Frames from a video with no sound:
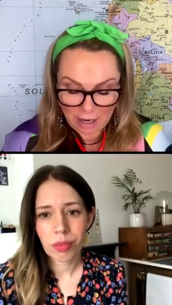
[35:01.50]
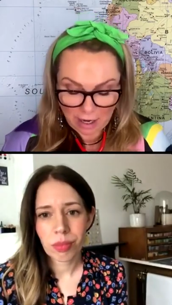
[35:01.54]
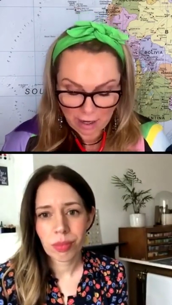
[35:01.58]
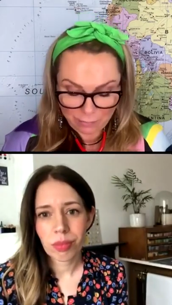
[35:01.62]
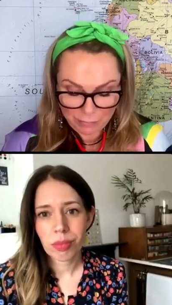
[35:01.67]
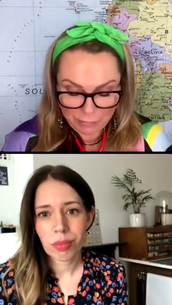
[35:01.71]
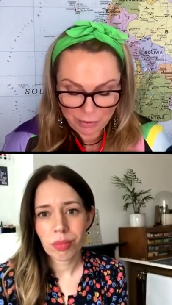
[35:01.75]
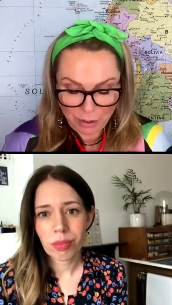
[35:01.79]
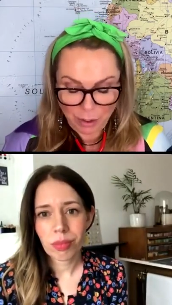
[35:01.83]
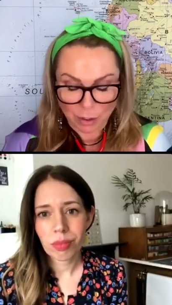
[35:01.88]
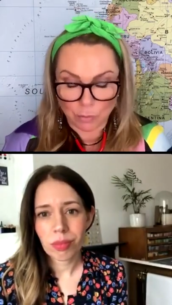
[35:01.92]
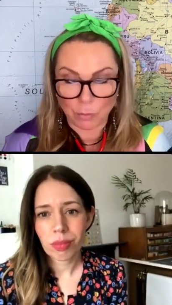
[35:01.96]

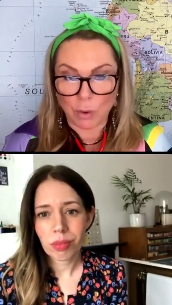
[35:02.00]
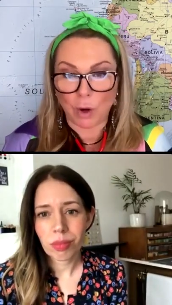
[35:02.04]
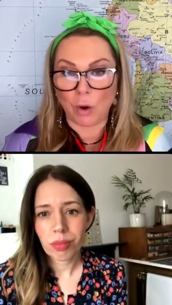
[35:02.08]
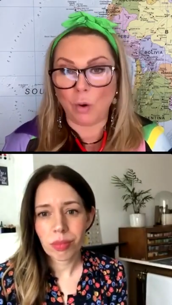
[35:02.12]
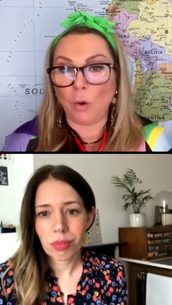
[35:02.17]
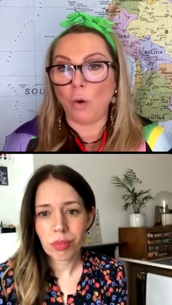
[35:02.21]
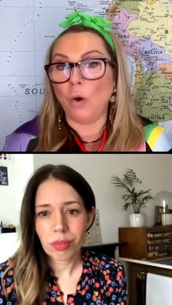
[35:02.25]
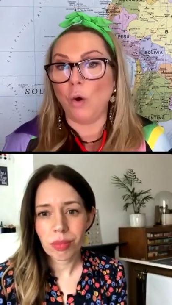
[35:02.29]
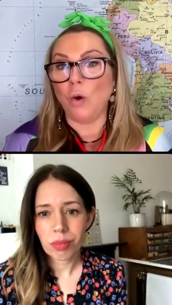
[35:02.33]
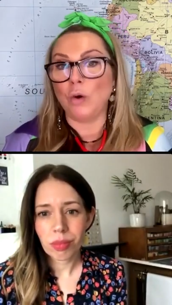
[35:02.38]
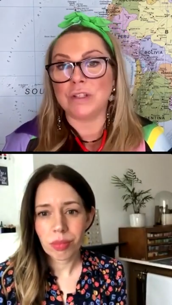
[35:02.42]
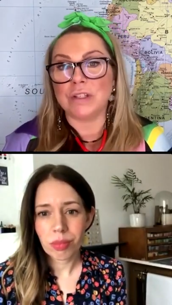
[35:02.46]
Speaker 1: um, who were
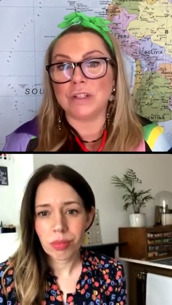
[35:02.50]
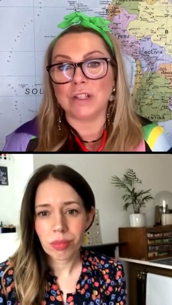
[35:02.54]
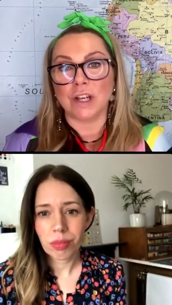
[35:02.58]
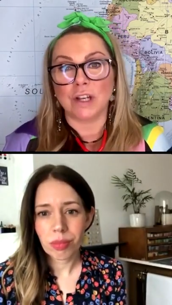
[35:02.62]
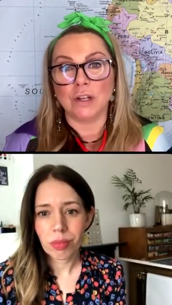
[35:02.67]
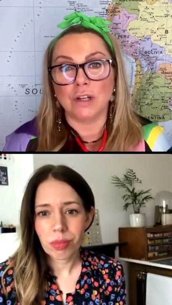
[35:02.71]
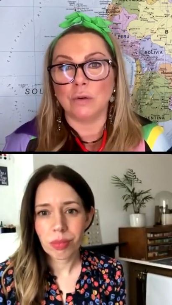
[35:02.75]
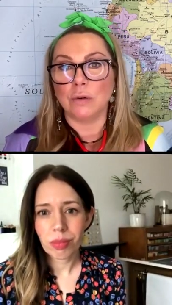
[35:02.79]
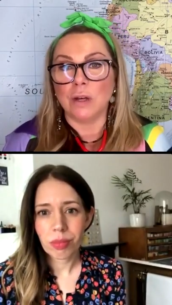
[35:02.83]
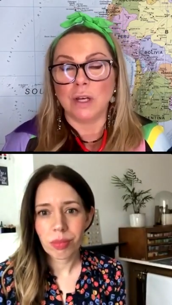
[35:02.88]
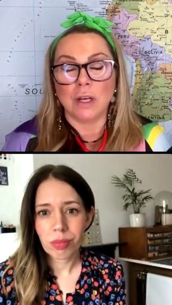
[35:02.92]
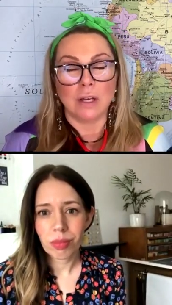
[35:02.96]

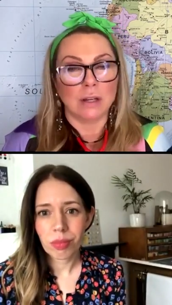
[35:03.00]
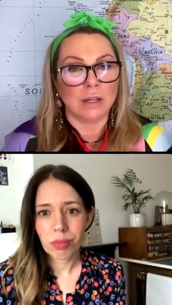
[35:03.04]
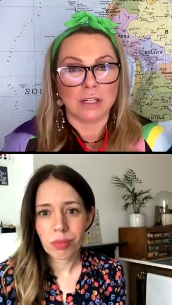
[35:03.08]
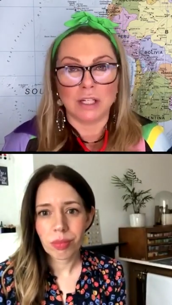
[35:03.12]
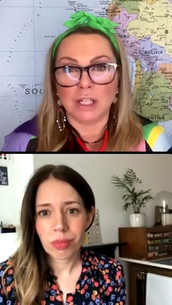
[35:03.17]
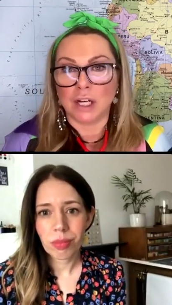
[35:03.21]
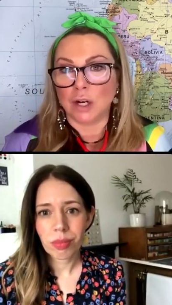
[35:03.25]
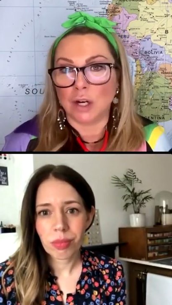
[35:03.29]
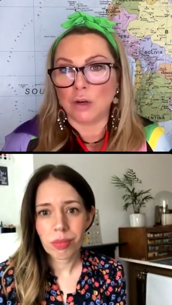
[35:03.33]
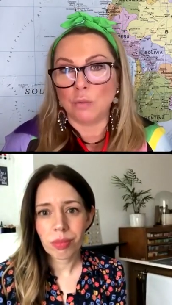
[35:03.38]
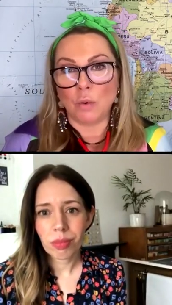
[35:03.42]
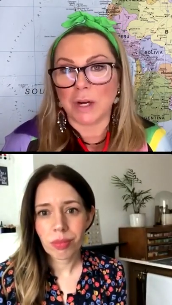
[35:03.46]
also
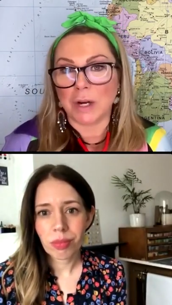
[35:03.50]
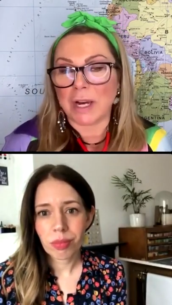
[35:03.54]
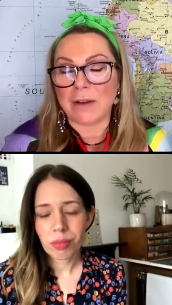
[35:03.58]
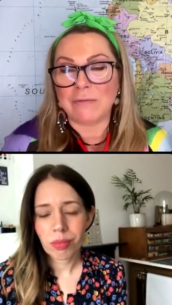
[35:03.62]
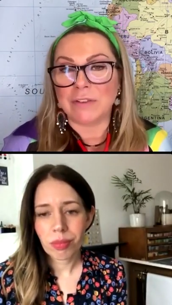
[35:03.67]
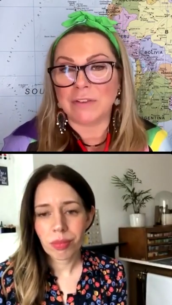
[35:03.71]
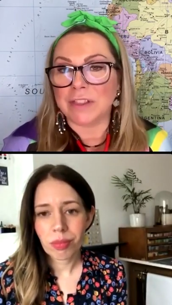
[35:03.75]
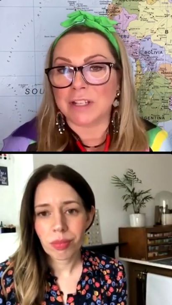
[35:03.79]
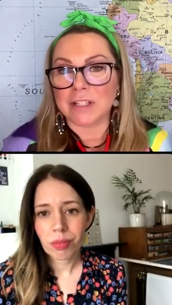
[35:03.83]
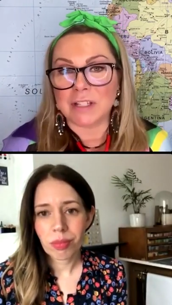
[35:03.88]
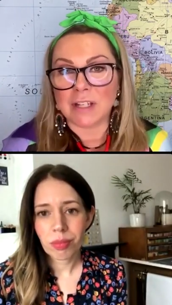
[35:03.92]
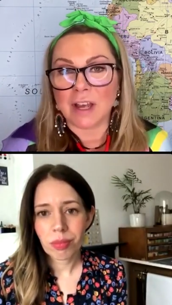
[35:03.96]
you know
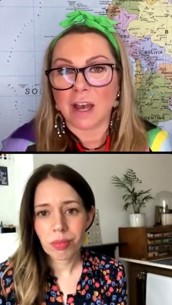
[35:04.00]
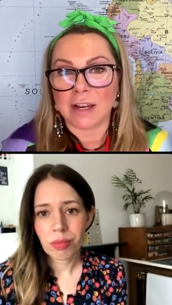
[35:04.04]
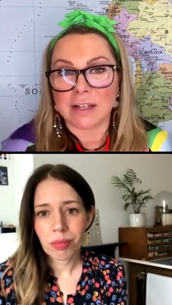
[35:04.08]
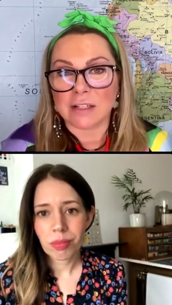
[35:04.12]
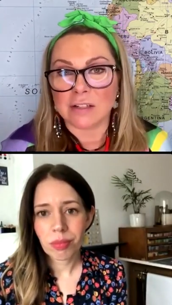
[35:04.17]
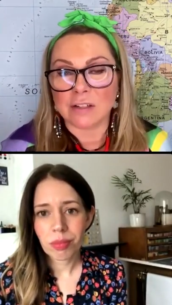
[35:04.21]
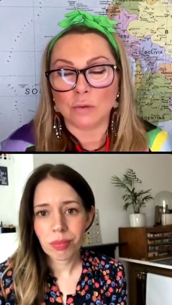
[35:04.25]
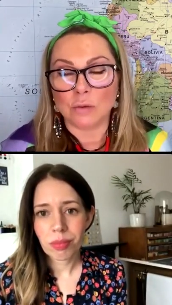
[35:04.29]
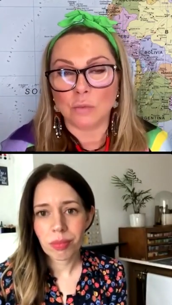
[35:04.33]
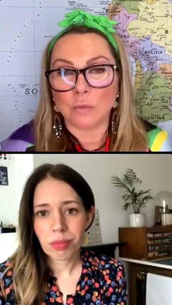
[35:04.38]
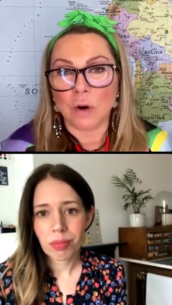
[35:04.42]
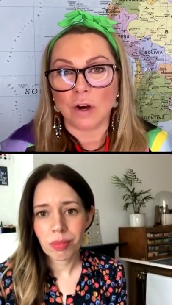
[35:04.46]
whatever the
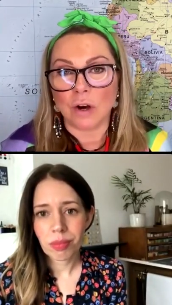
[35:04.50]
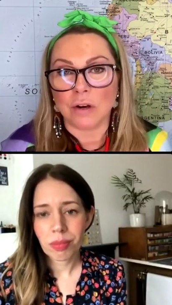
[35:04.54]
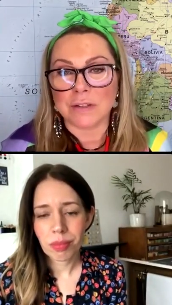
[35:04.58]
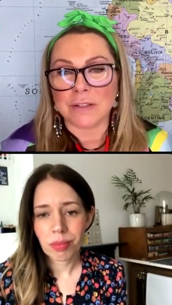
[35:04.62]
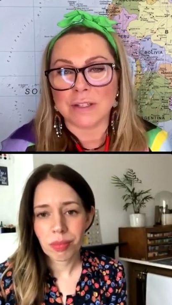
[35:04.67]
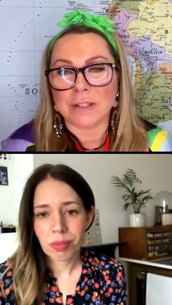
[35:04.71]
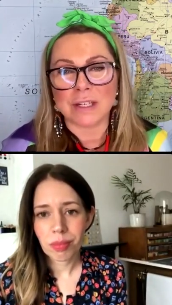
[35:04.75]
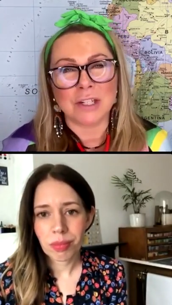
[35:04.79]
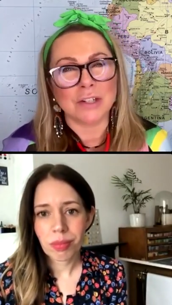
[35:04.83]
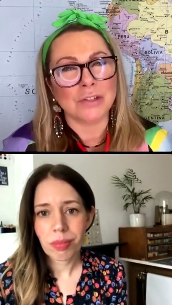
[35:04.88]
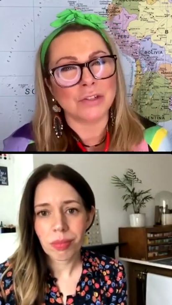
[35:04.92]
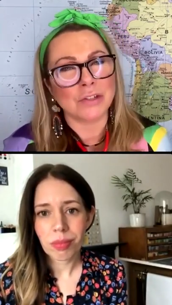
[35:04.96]
title
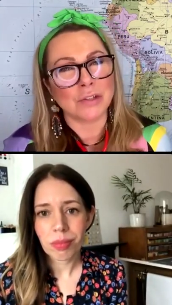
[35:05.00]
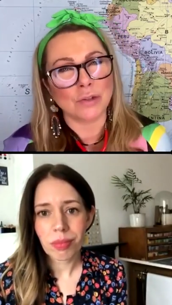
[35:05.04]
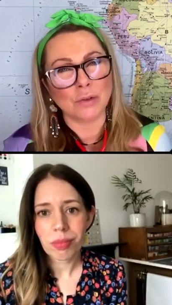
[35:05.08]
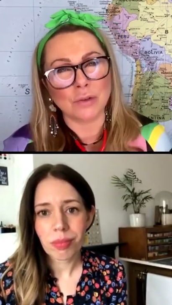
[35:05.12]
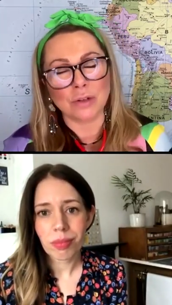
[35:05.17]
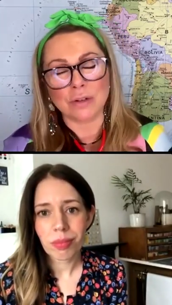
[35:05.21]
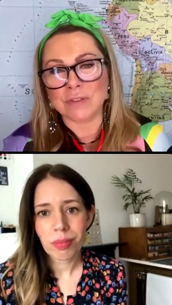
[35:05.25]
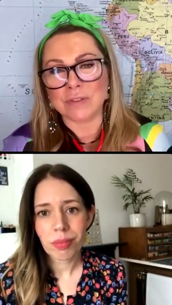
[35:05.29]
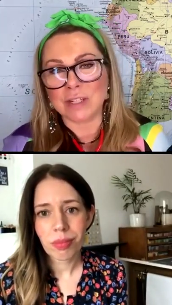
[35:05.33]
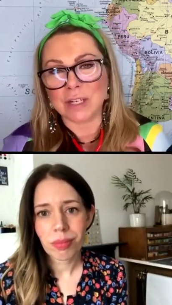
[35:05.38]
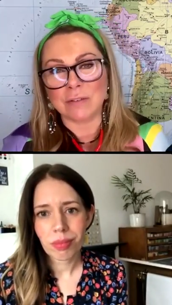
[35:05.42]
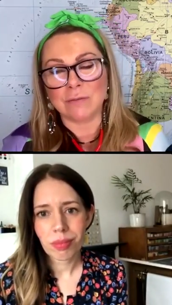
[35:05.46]
was, and you sort
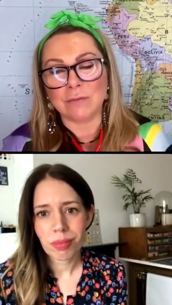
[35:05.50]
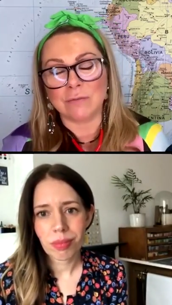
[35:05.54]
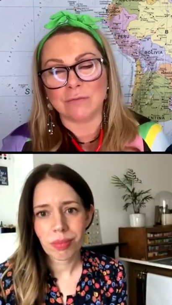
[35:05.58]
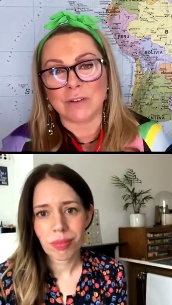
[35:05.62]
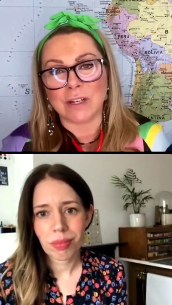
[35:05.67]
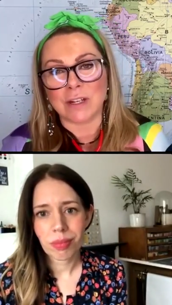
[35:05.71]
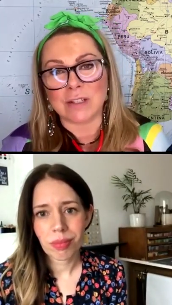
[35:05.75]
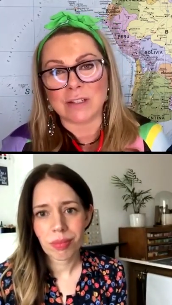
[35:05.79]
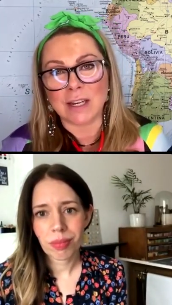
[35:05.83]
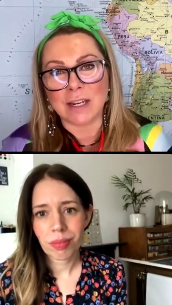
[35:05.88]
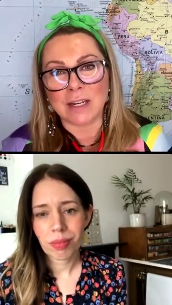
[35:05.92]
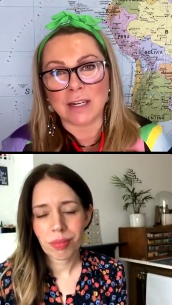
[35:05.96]
mm-hmm. of didn't
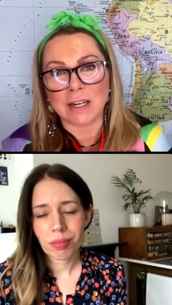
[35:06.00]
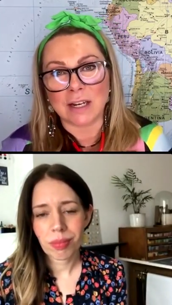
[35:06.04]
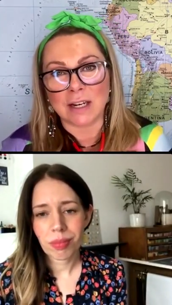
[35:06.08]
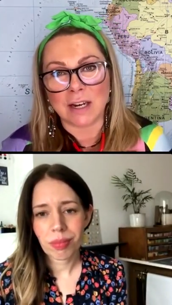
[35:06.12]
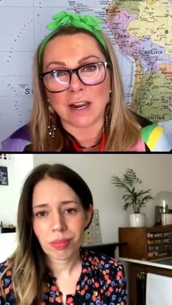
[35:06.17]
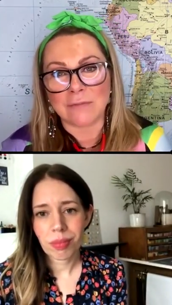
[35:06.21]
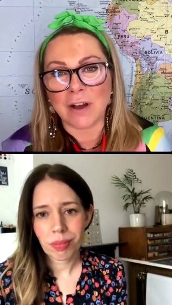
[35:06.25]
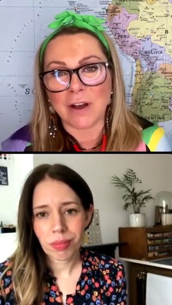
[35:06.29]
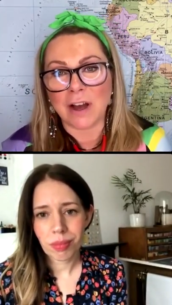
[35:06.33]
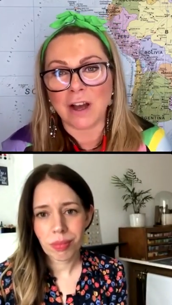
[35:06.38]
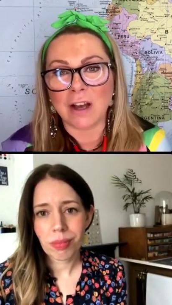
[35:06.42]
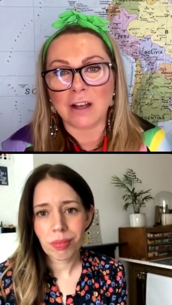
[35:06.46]
fit in. And
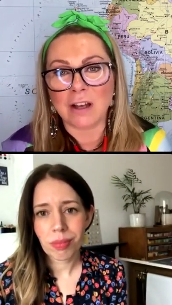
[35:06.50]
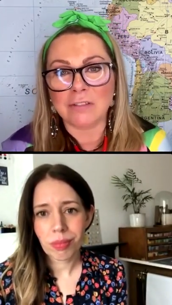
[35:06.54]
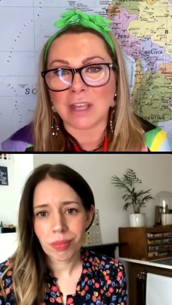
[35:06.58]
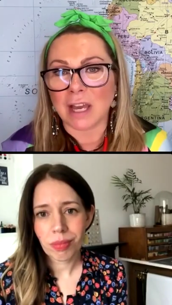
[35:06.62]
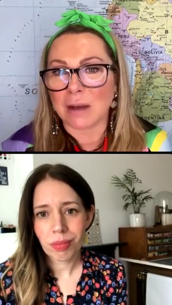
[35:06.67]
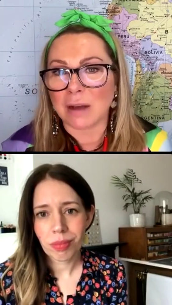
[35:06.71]
I've heard mm-hmm.